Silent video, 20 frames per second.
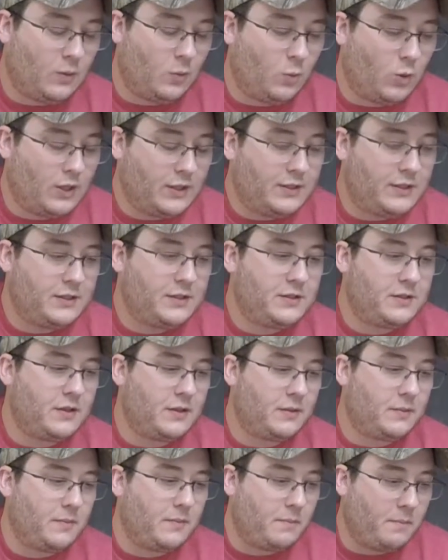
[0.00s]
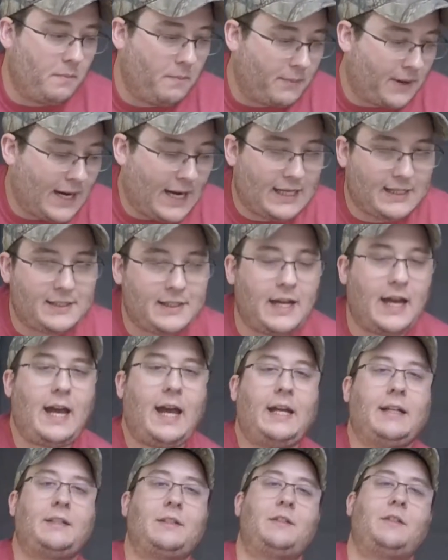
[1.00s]
What does Brass
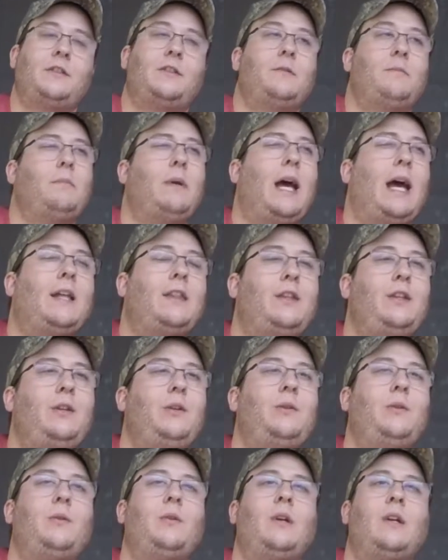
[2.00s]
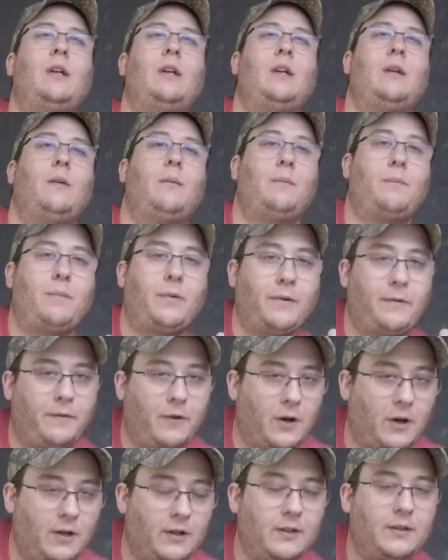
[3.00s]
Tacks Matthew
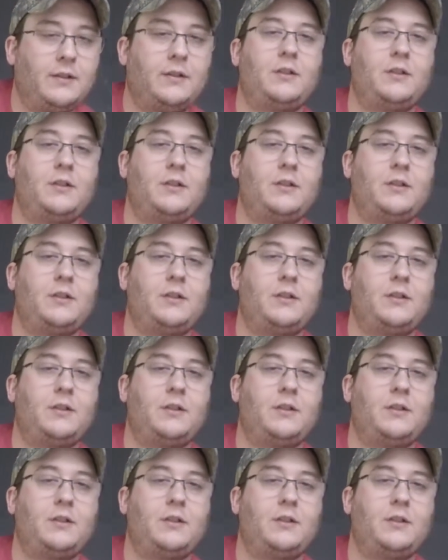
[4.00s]
prefer?